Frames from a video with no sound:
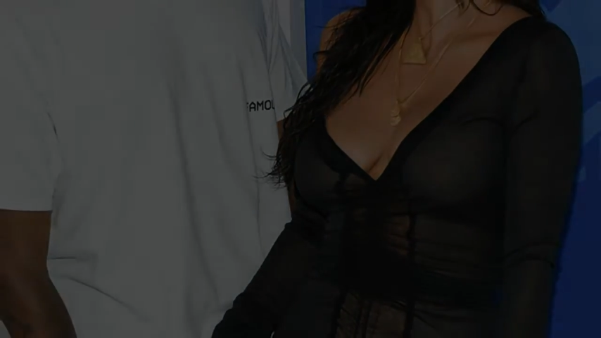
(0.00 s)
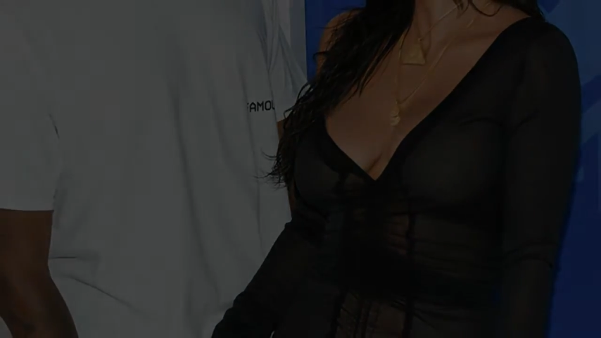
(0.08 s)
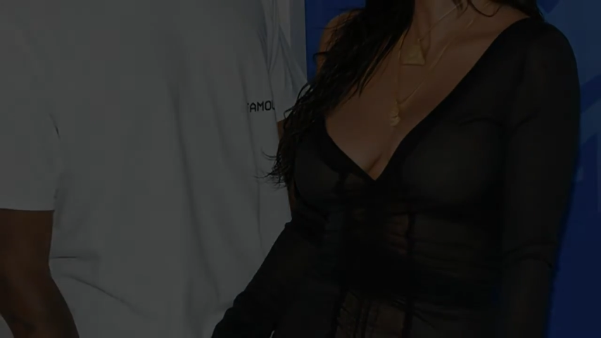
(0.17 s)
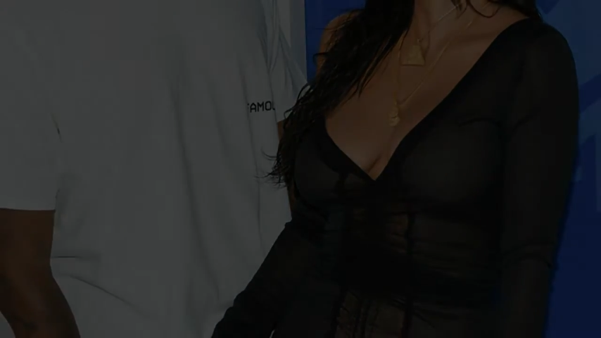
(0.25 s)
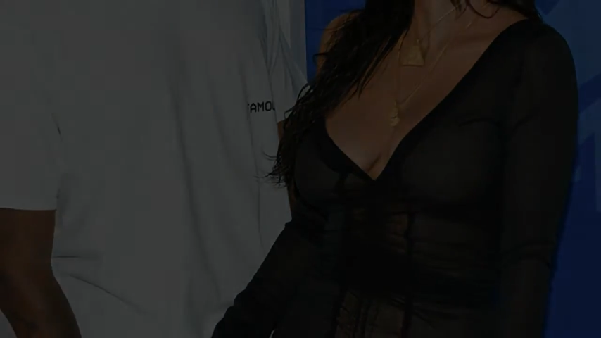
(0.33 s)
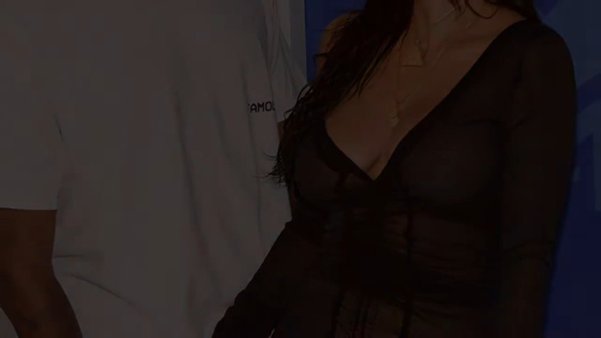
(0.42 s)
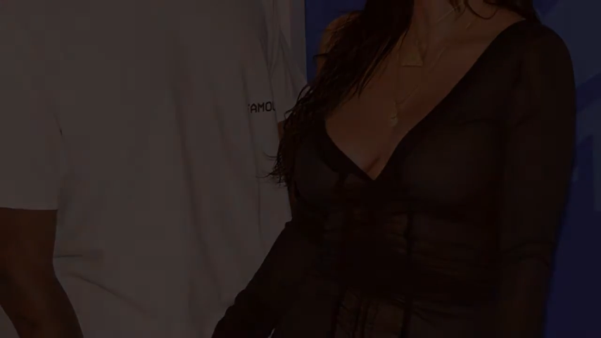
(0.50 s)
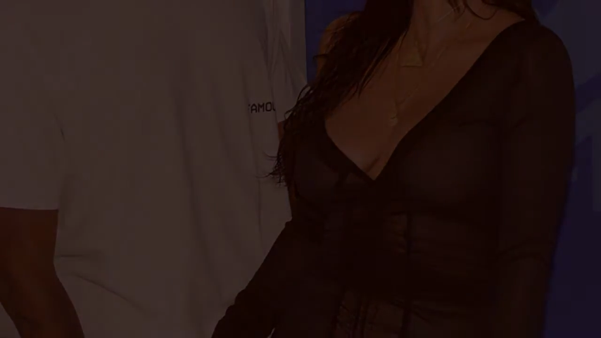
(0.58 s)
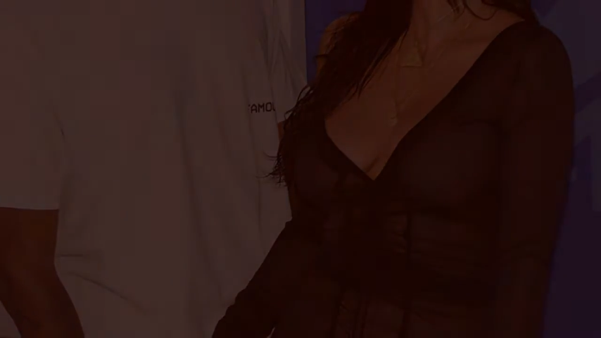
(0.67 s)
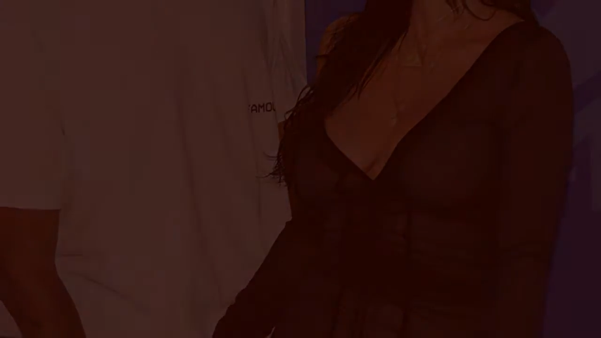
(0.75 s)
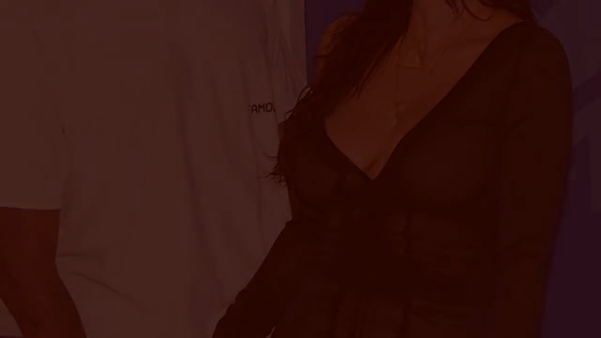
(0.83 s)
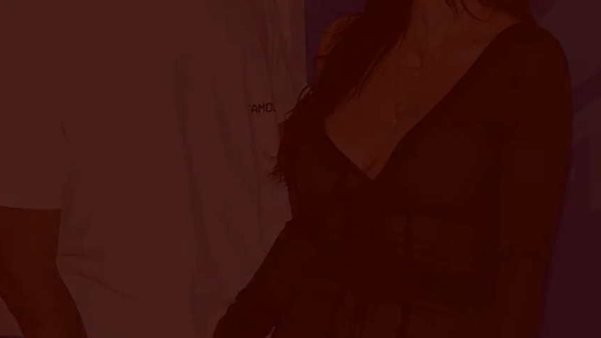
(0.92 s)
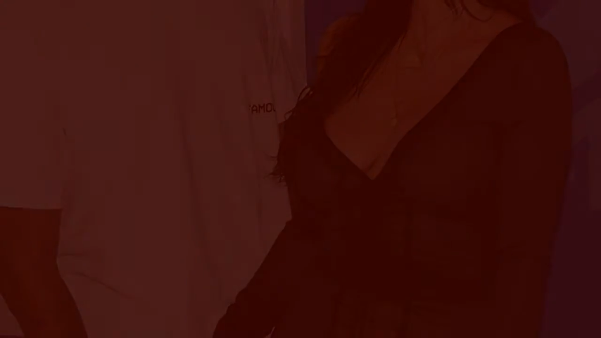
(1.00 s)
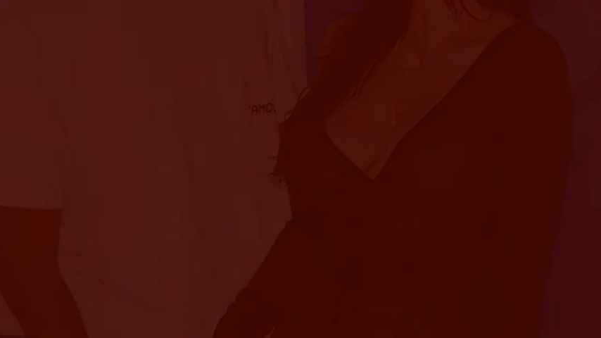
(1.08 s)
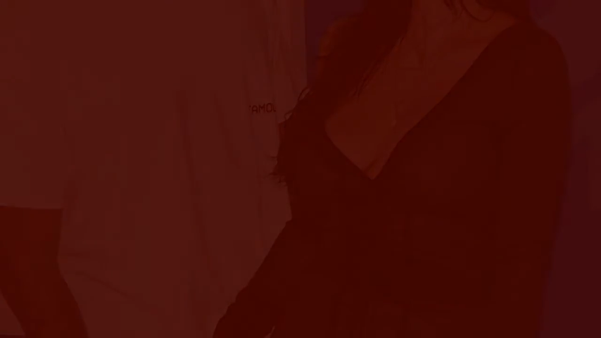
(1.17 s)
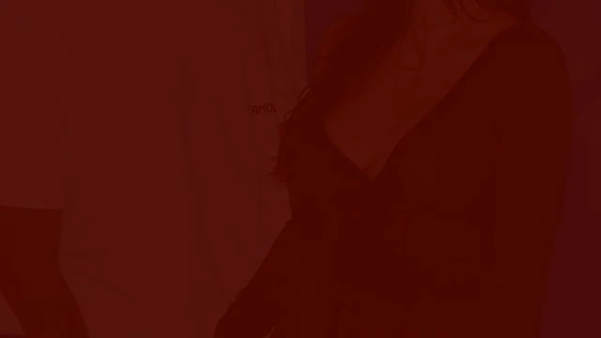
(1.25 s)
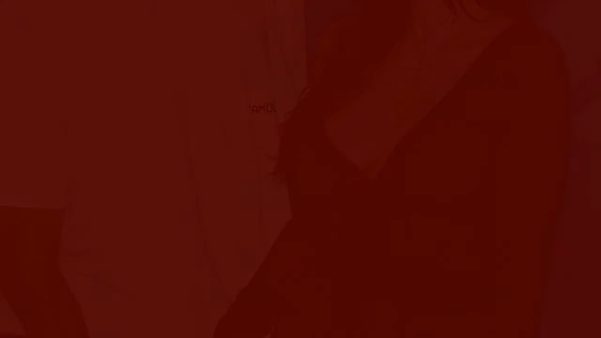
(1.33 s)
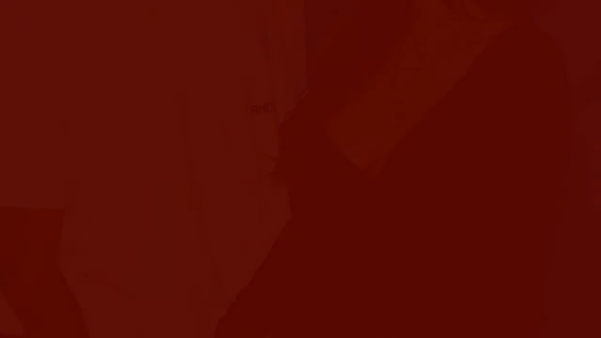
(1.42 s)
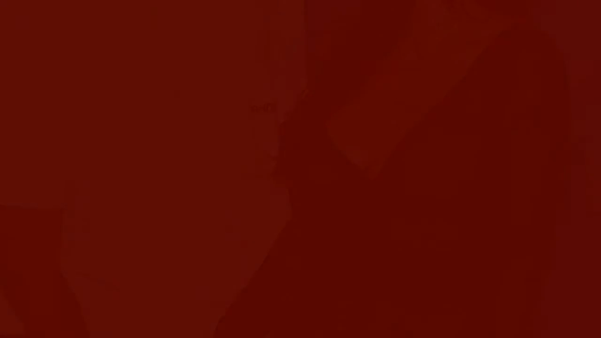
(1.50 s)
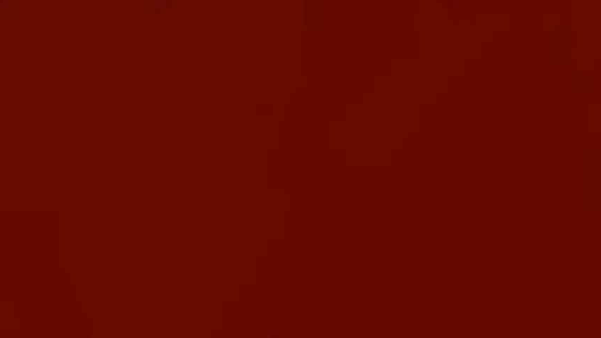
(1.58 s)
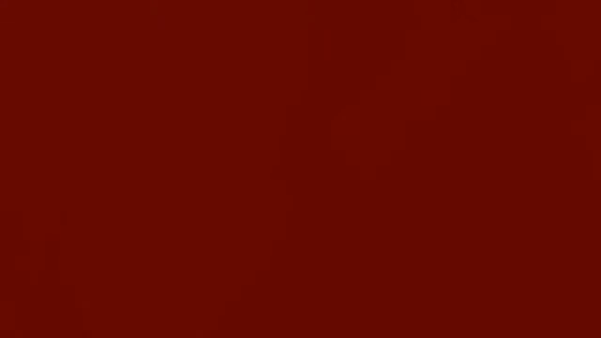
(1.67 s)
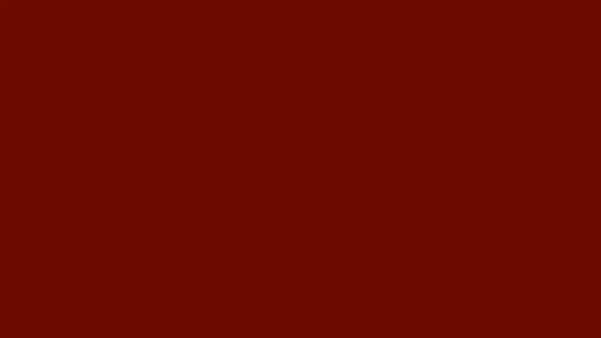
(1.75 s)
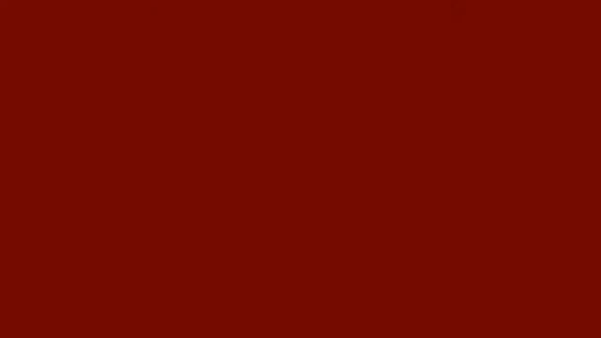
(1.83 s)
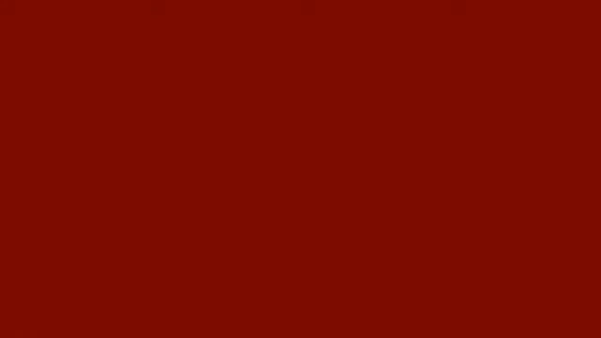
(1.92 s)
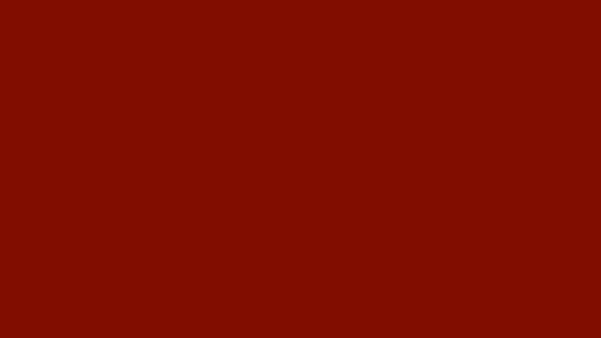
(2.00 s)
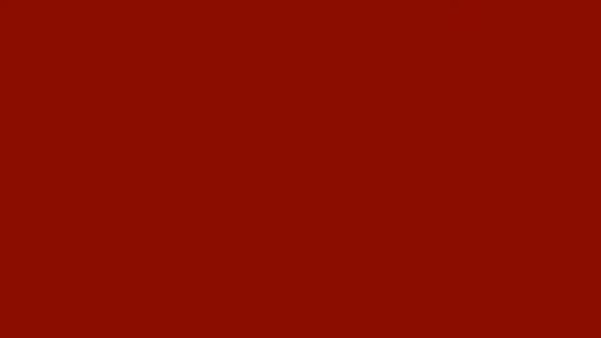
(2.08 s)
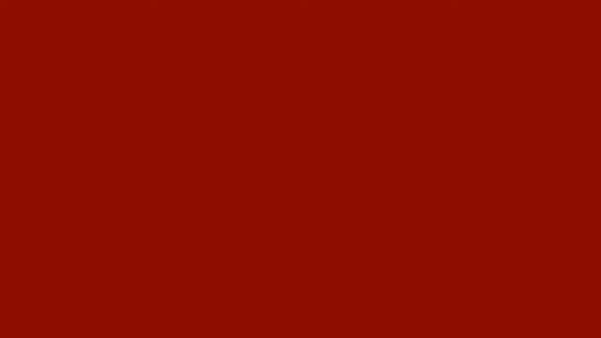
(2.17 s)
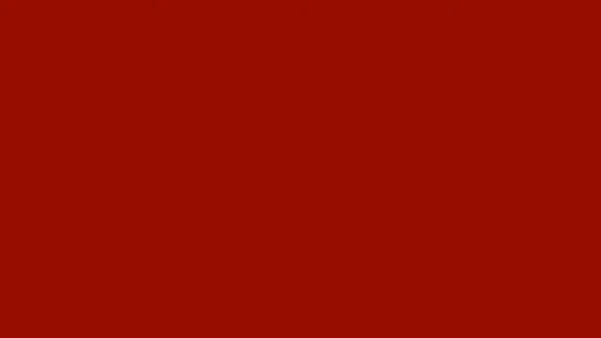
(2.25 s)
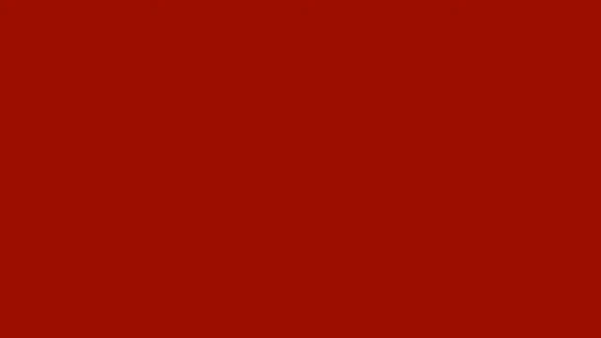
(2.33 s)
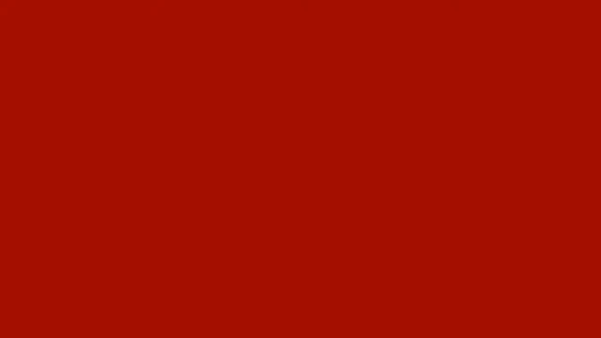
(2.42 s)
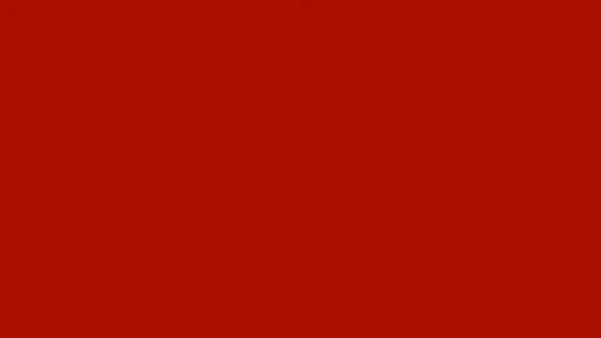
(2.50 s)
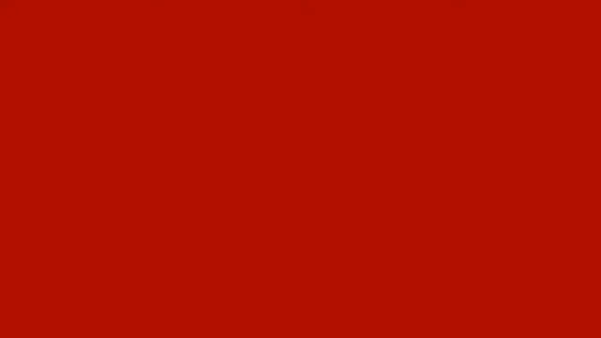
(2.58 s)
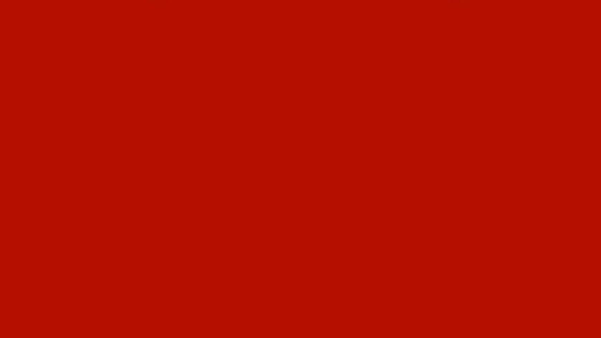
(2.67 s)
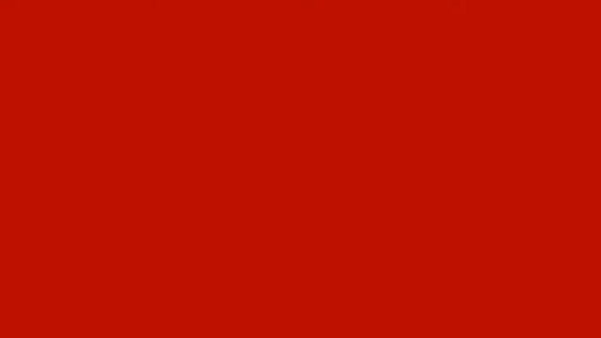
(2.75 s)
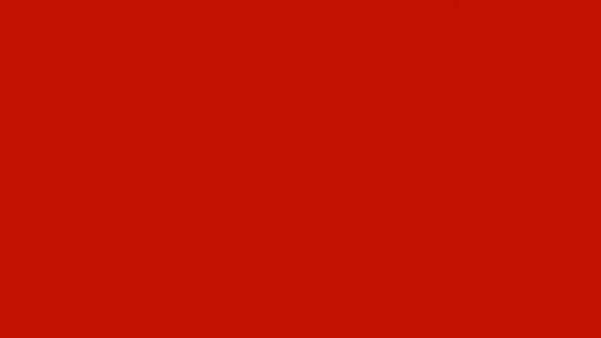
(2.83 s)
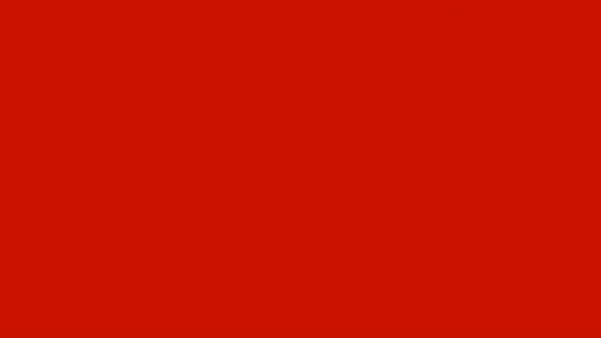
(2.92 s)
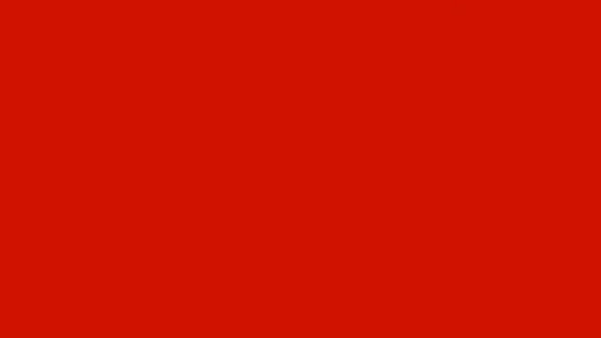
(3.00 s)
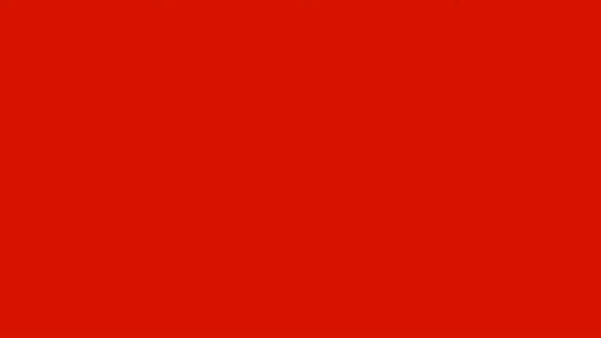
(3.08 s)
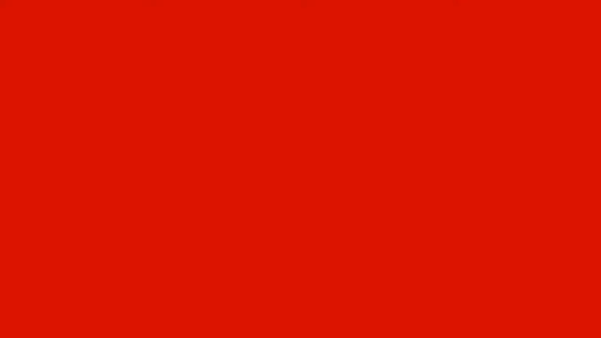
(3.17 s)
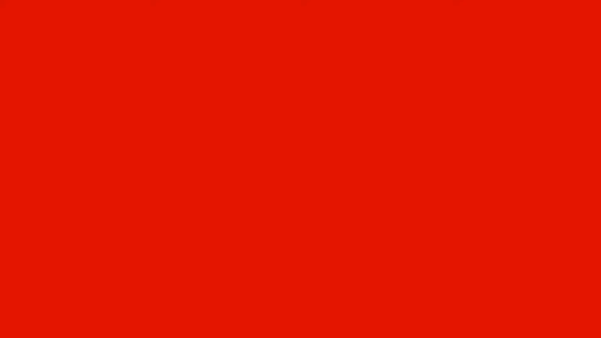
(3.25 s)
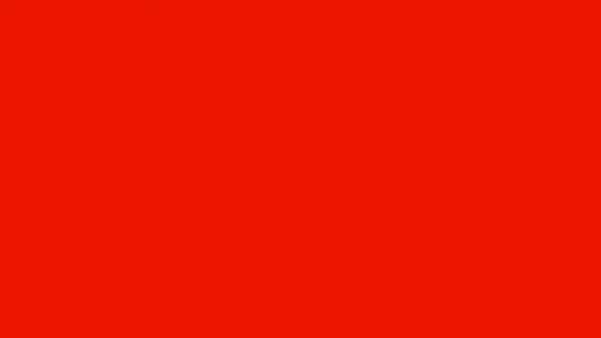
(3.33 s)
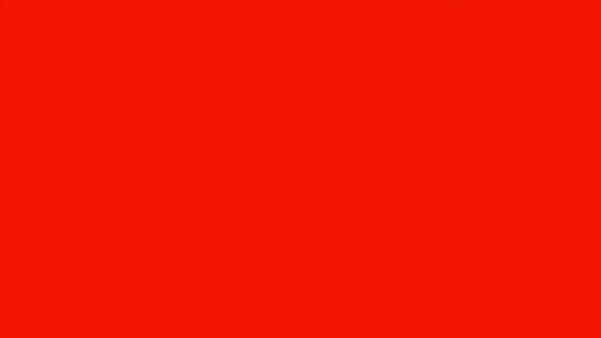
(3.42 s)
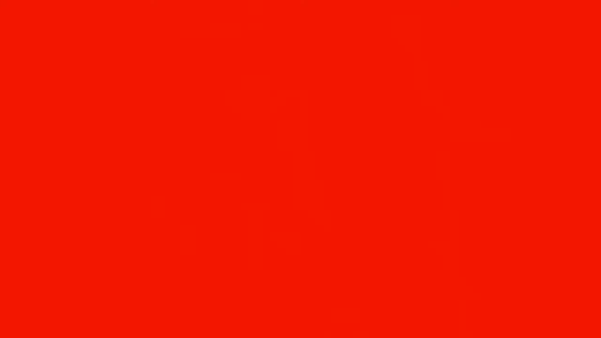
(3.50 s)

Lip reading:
No face is visible, so there are no lips to read.